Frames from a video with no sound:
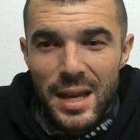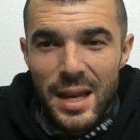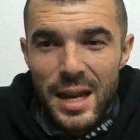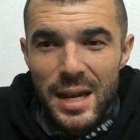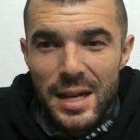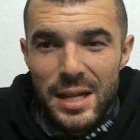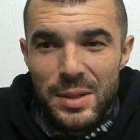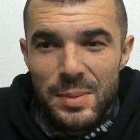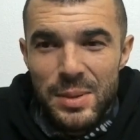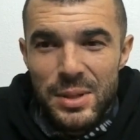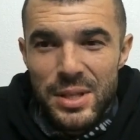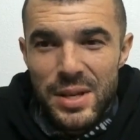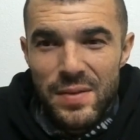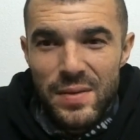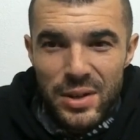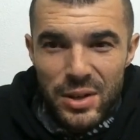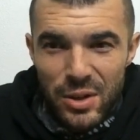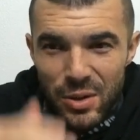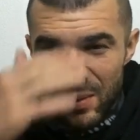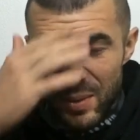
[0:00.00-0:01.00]
Any
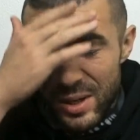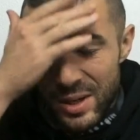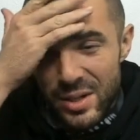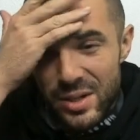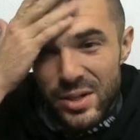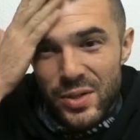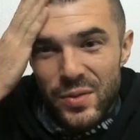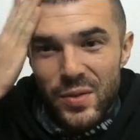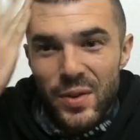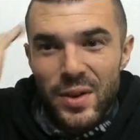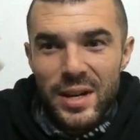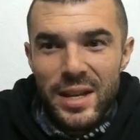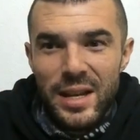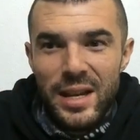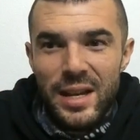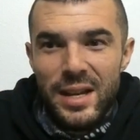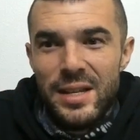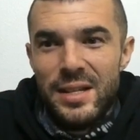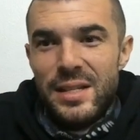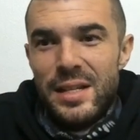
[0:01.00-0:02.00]
specific careers for an
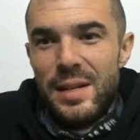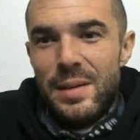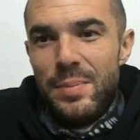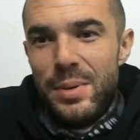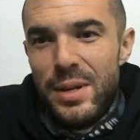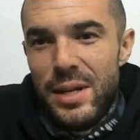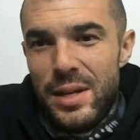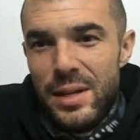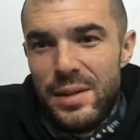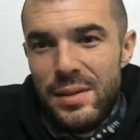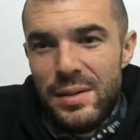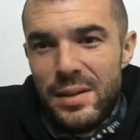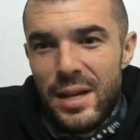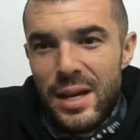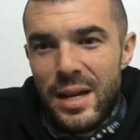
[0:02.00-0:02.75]
ENTP?